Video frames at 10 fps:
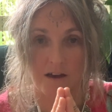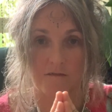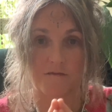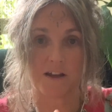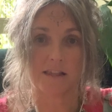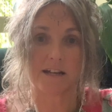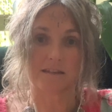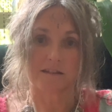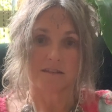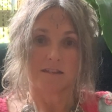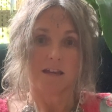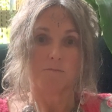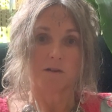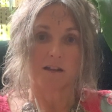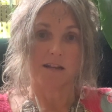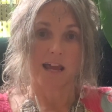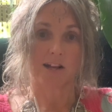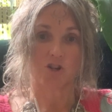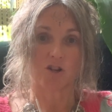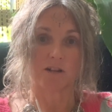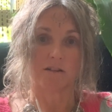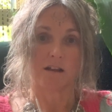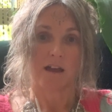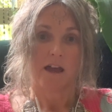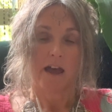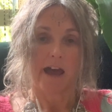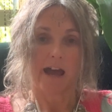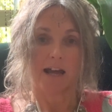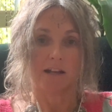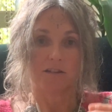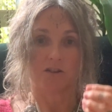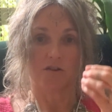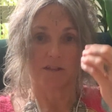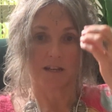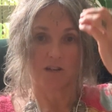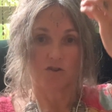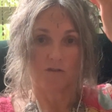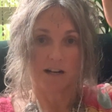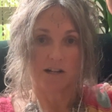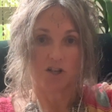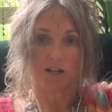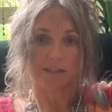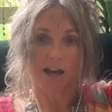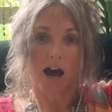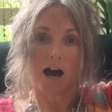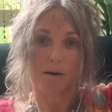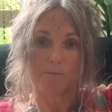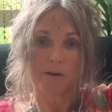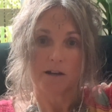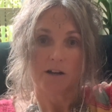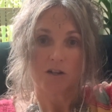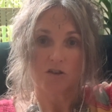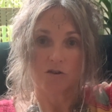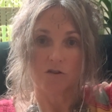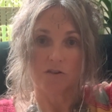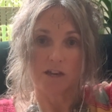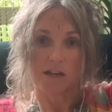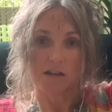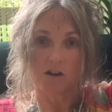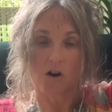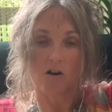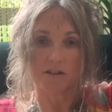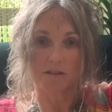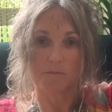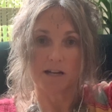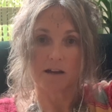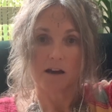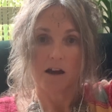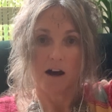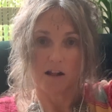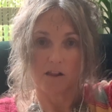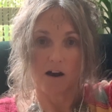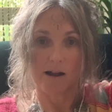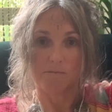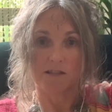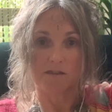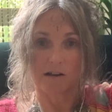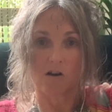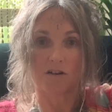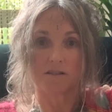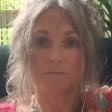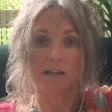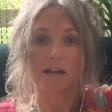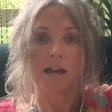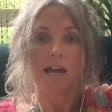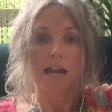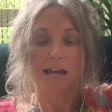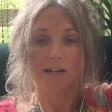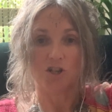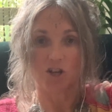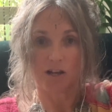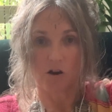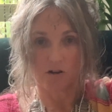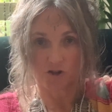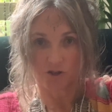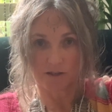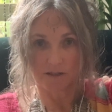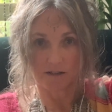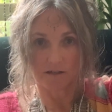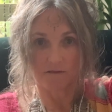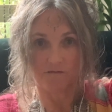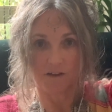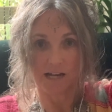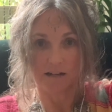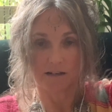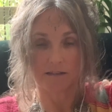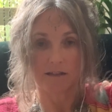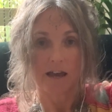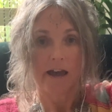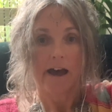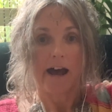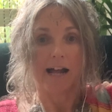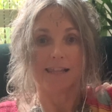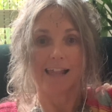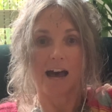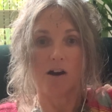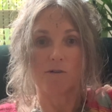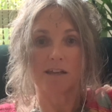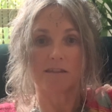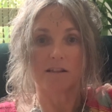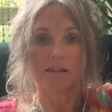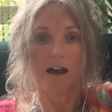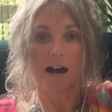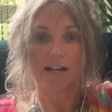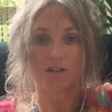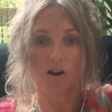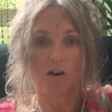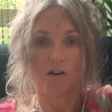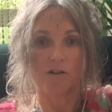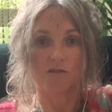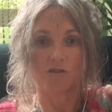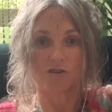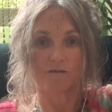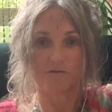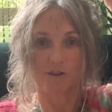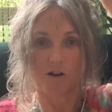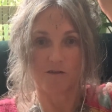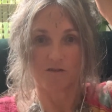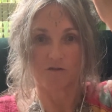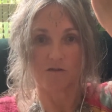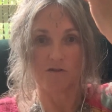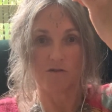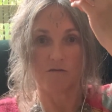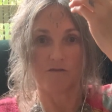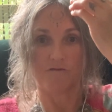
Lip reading: Feeling this deep connection as you send your energies up to the cosmic alignment, the cosmic energy consciousness of Venus, allowing the light codes to flow through your